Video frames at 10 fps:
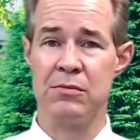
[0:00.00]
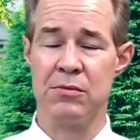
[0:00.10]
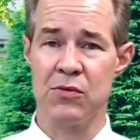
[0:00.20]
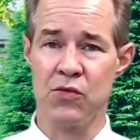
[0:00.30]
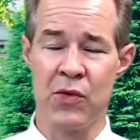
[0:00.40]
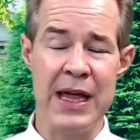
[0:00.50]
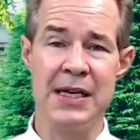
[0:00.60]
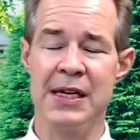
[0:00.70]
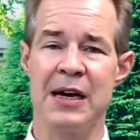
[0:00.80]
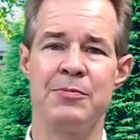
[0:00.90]

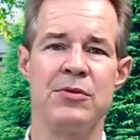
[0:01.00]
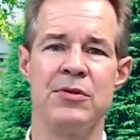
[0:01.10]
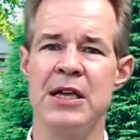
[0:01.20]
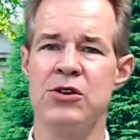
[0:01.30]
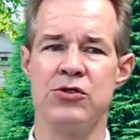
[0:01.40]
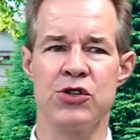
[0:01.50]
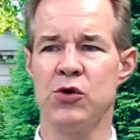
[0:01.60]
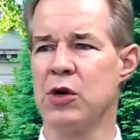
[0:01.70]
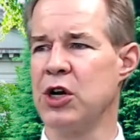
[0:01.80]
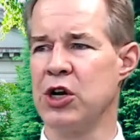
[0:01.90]
raising up leaders who
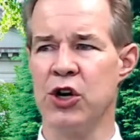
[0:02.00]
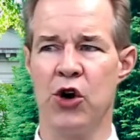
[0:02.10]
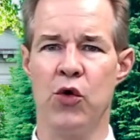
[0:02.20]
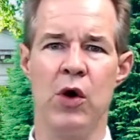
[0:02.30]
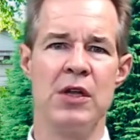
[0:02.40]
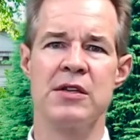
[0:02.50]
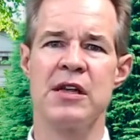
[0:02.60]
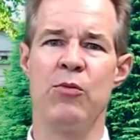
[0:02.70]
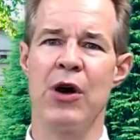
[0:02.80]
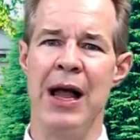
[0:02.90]
are going to go
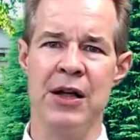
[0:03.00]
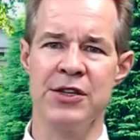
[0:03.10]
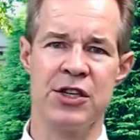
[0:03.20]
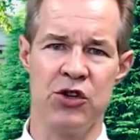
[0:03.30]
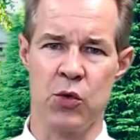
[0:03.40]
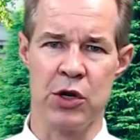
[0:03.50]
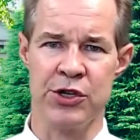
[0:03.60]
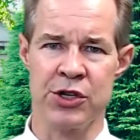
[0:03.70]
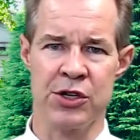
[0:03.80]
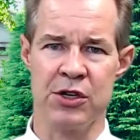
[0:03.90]
somewhere else in the world to
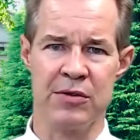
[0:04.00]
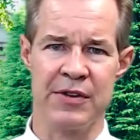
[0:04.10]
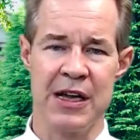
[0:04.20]
serve.